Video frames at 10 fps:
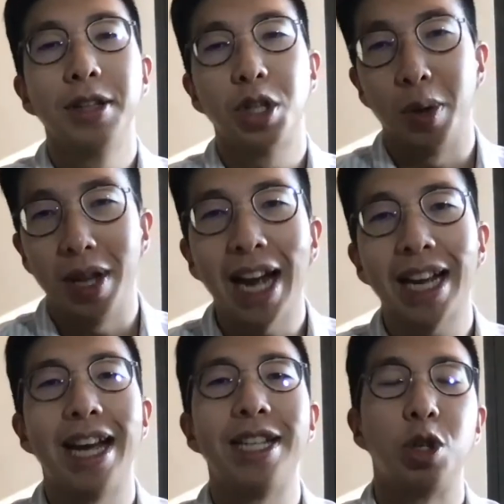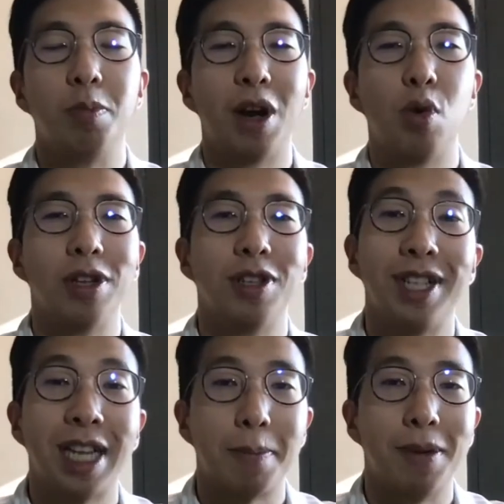So in that case, you might want to
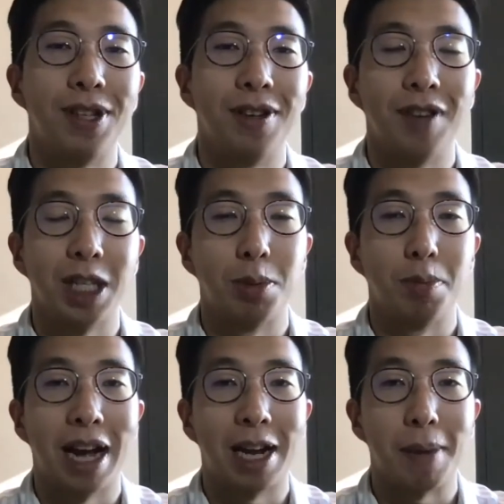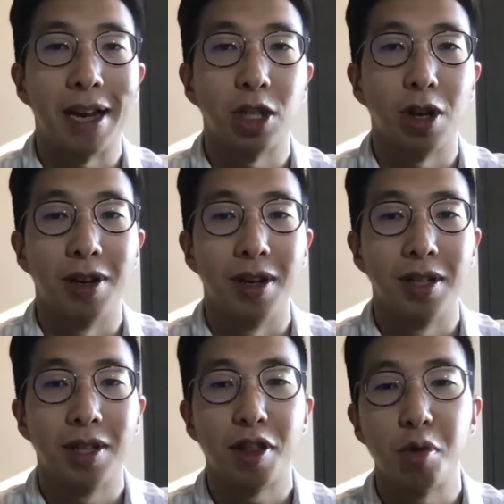segment the investment bank based on
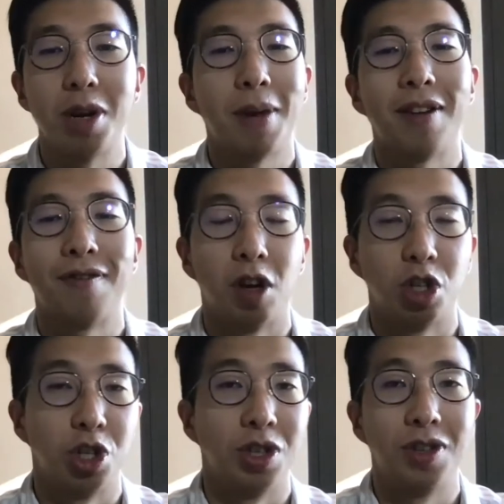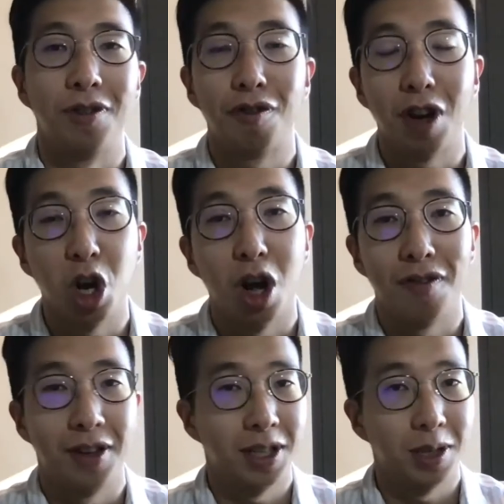its three main functions: the front
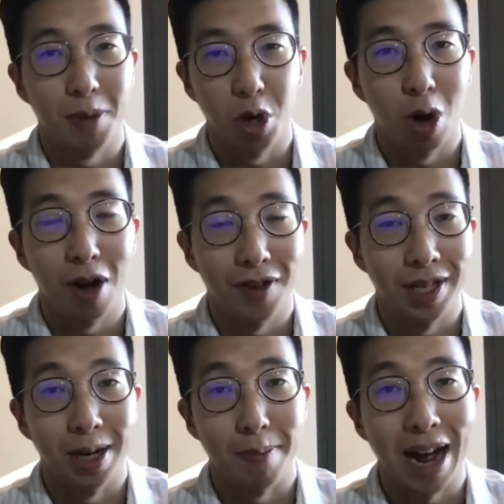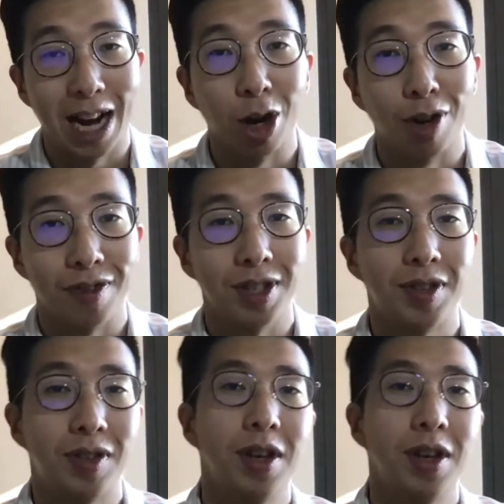office, the middle office, and the back office.